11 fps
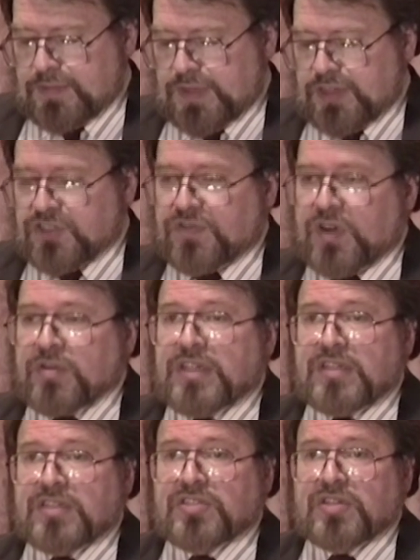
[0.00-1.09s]
is fairly
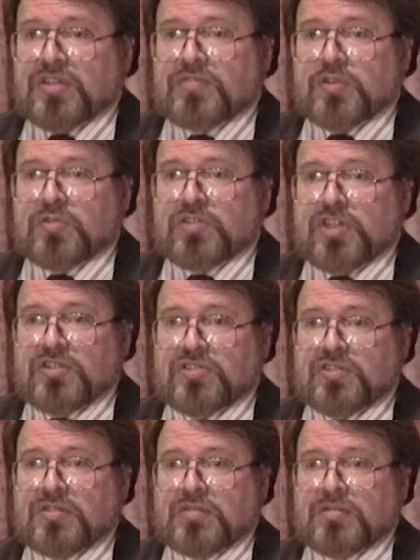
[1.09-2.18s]
decent if you
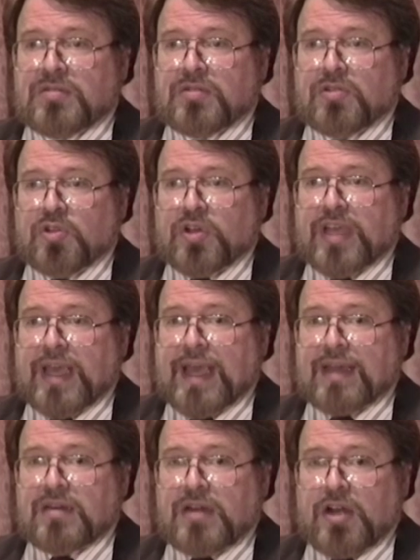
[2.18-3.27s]
just look
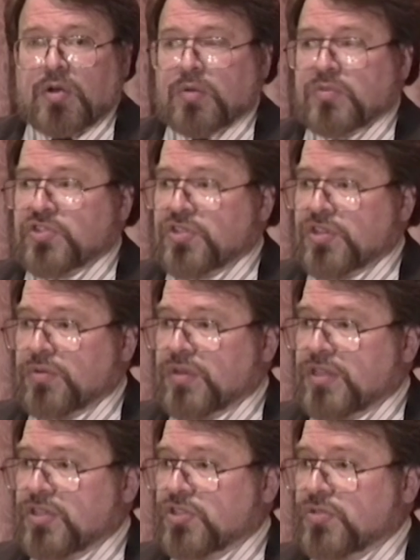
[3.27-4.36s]
at narrow
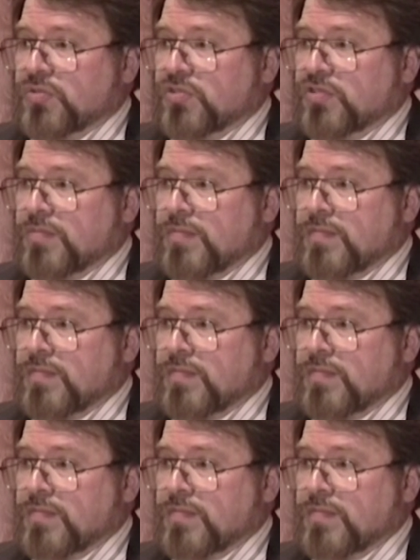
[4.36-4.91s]
security issues.